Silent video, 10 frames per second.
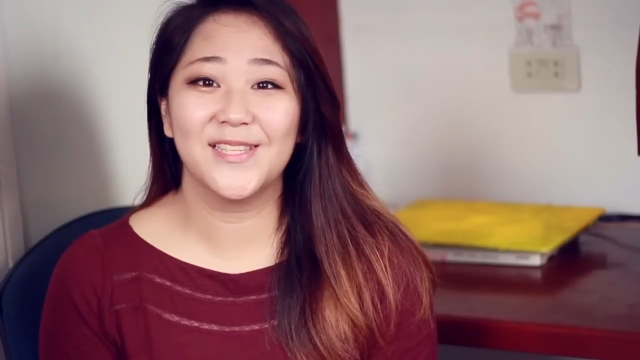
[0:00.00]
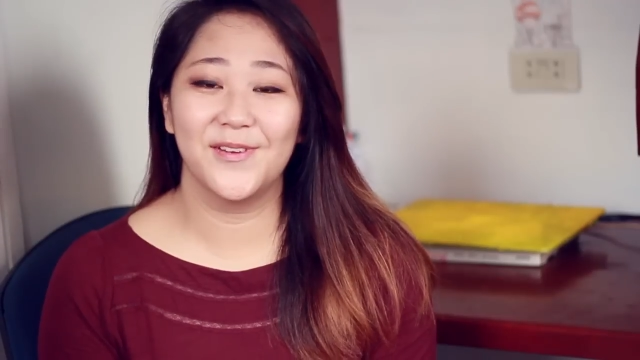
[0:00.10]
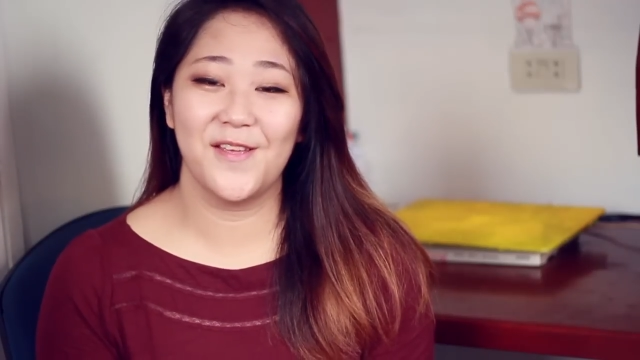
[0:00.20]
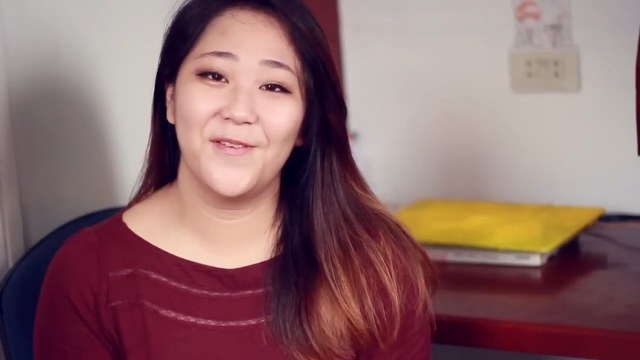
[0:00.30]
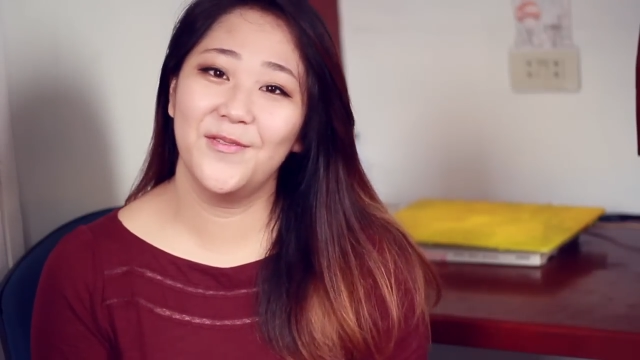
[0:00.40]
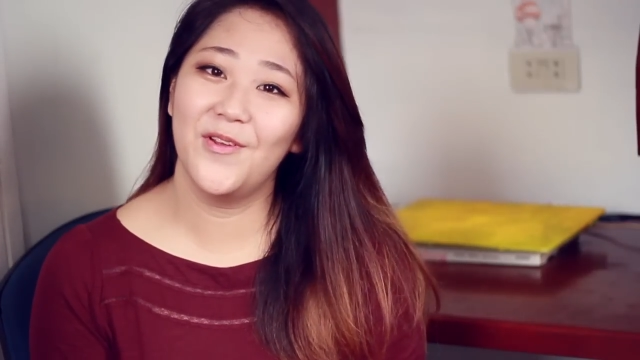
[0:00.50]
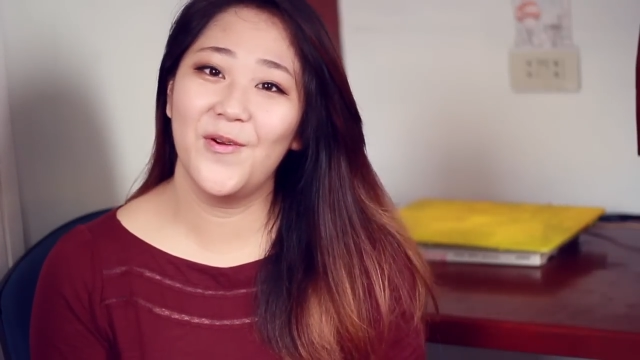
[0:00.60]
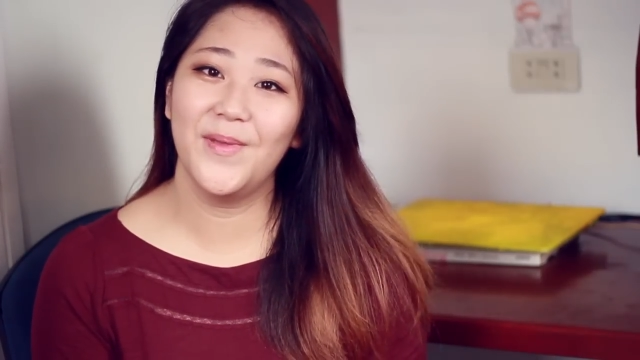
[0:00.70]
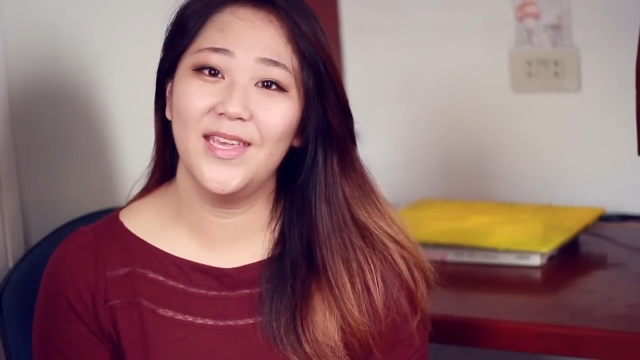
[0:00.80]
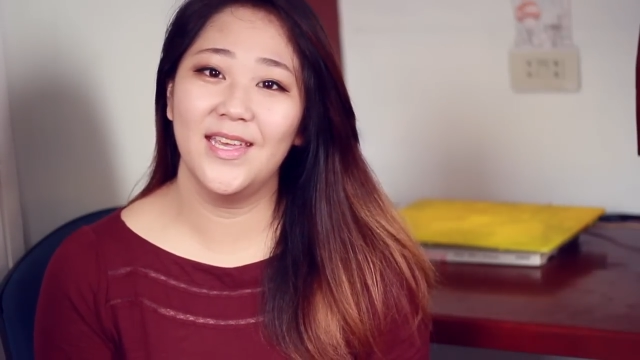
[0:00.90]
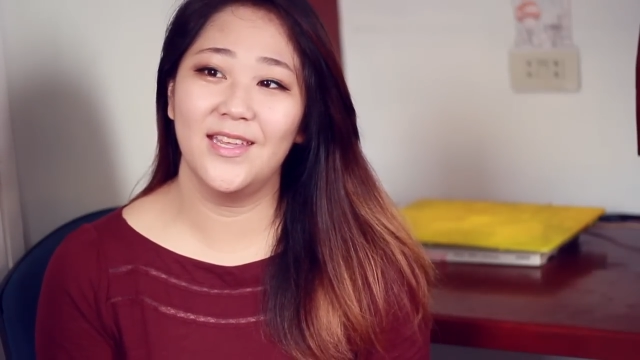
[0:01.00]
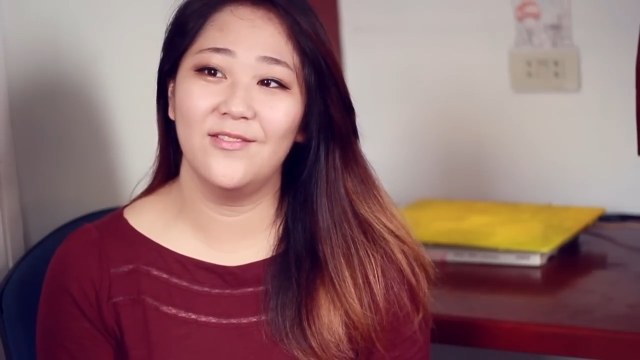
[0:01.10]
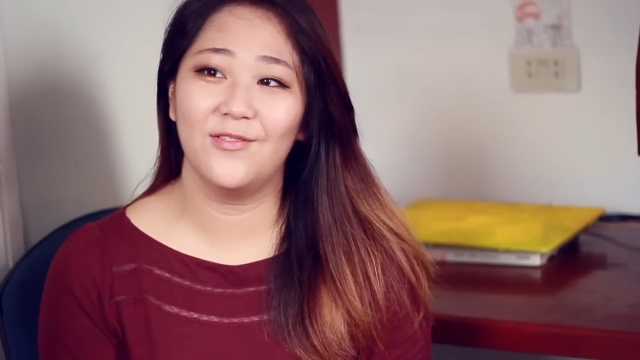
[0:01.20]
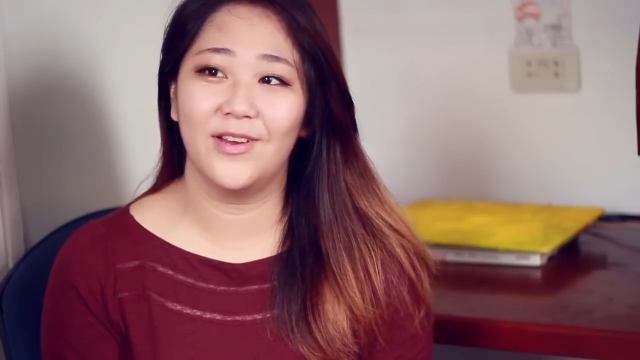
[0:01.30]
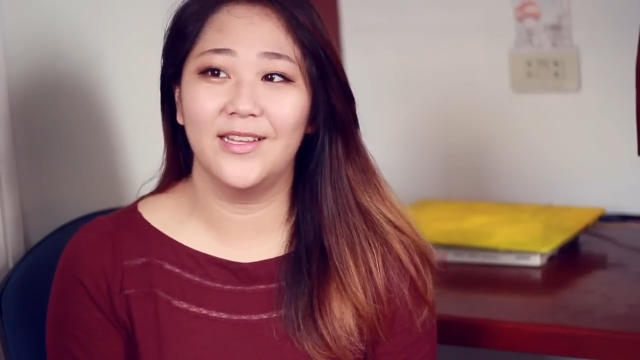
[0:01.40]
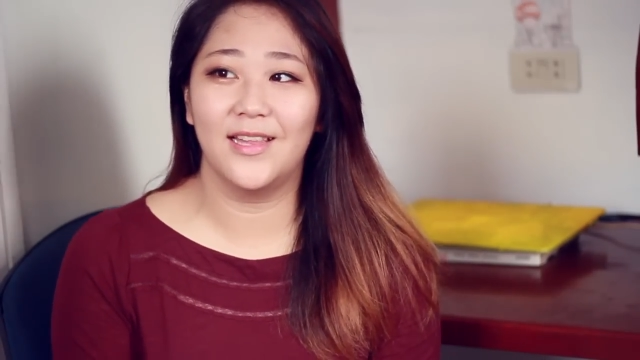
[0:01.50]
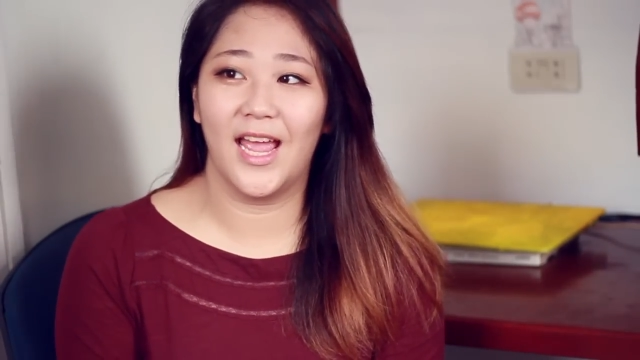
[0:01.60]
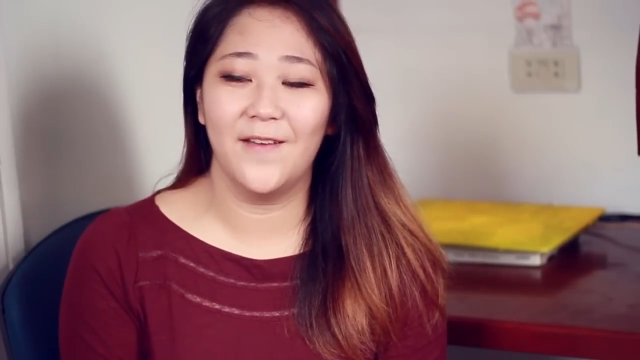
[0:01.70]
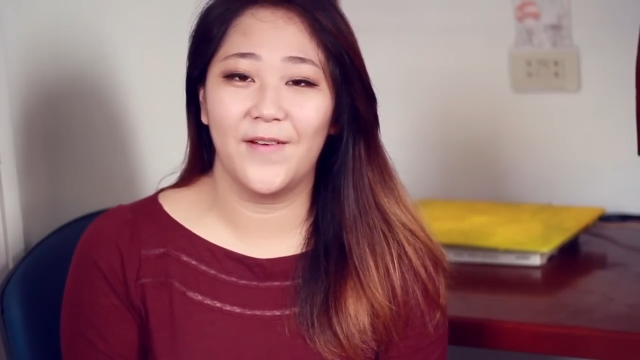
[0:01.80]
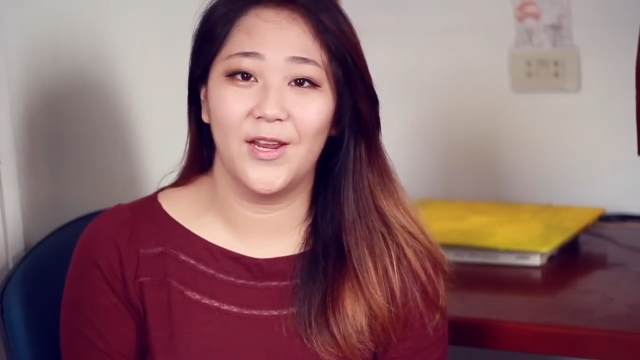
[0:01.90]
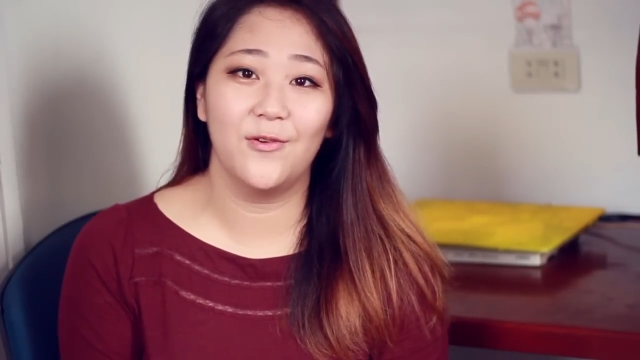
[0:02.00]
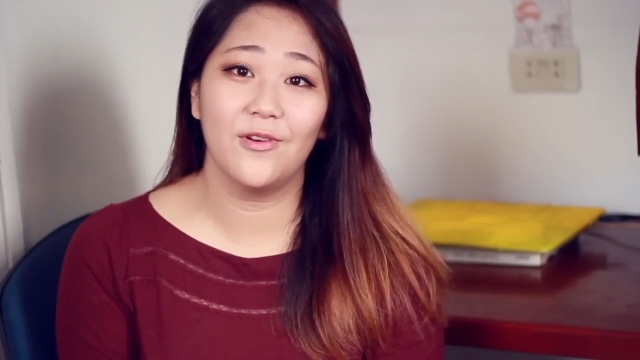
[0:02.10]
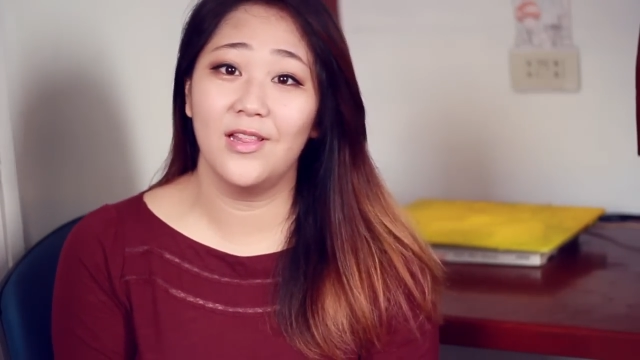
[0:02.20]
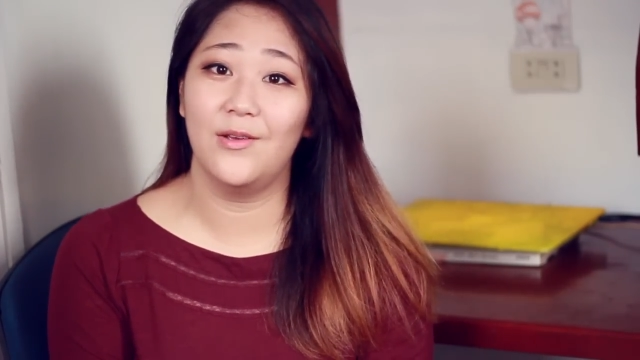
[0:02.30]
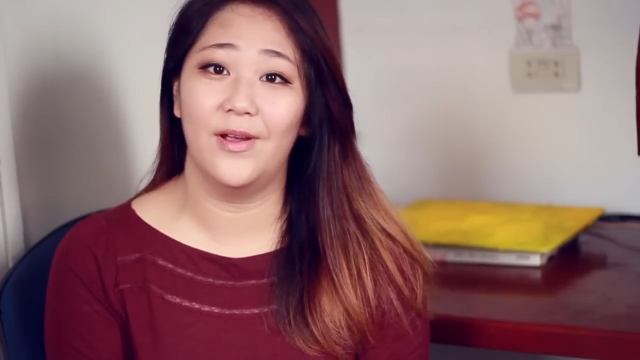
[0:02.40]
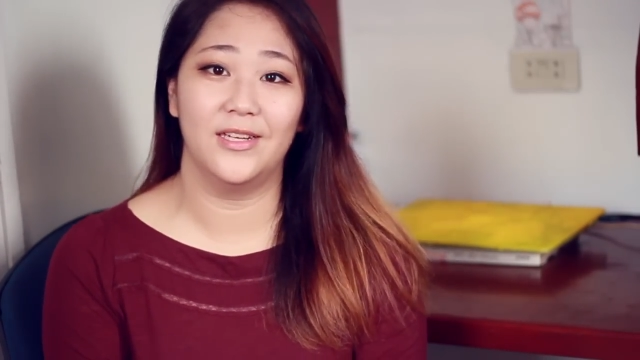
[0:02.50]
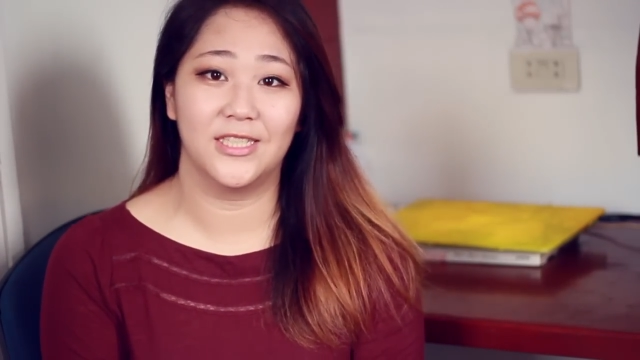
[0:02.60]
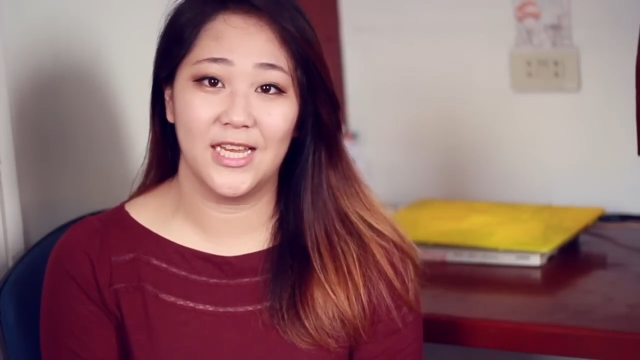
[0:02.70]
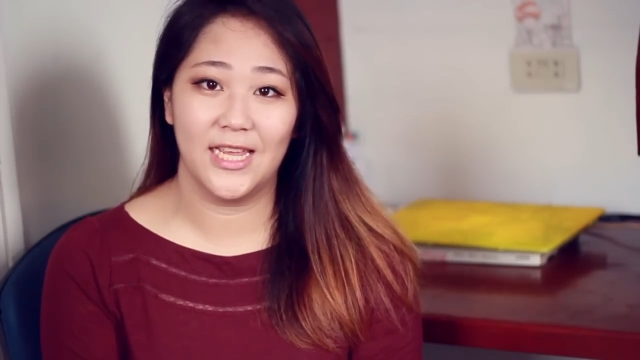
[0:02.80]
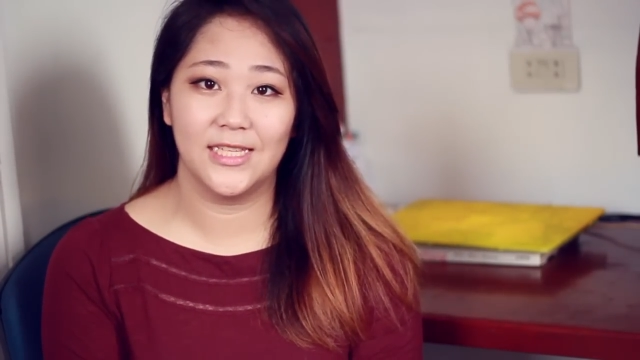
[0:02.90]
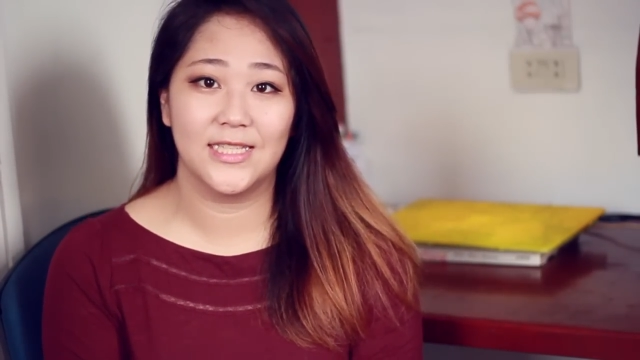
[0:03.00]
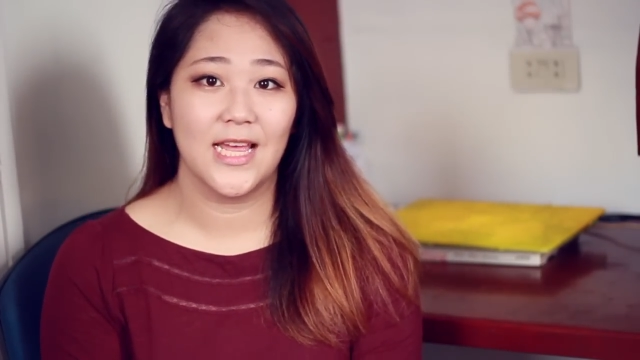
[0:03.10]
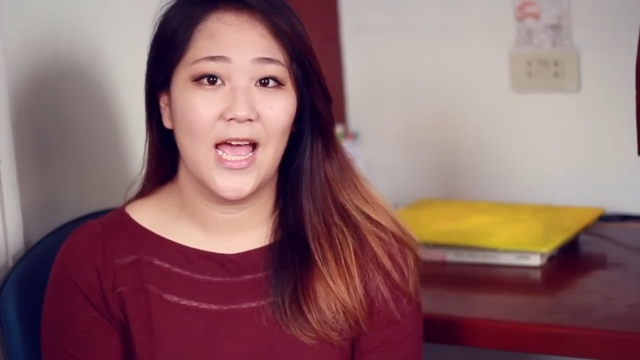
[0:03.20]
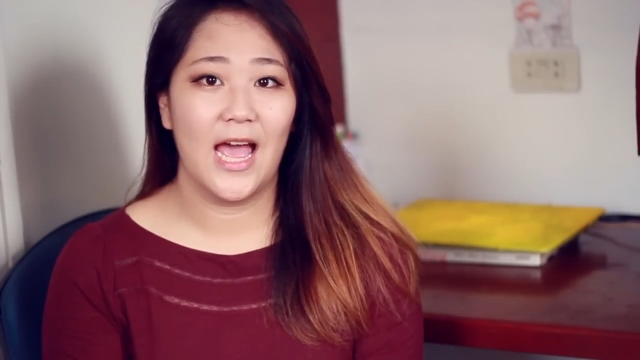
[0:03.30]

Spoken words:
Next one. If you know me in real life, I don't really wear shades